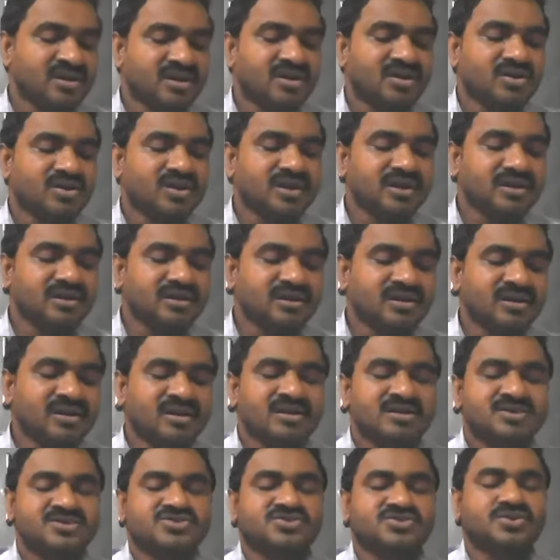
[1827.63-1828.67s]
okay,
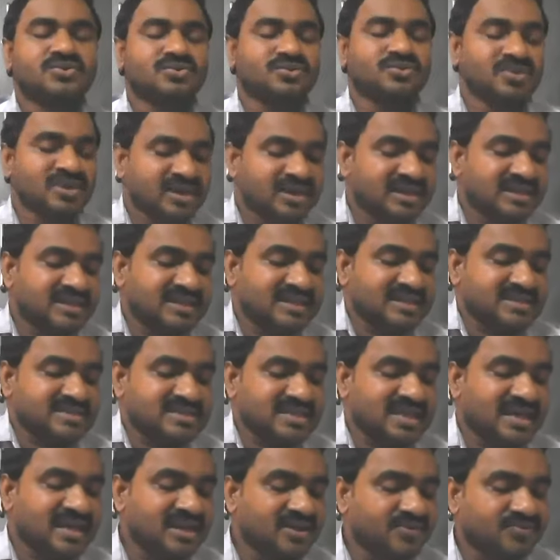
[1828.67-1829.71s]
so it is
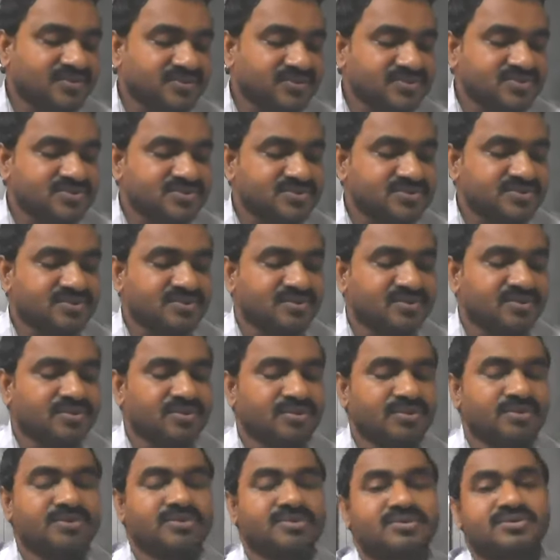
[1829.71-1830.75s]
enough
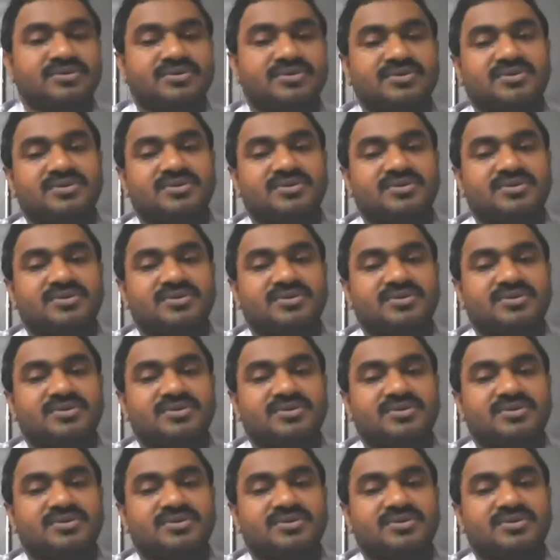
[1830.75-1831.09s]
to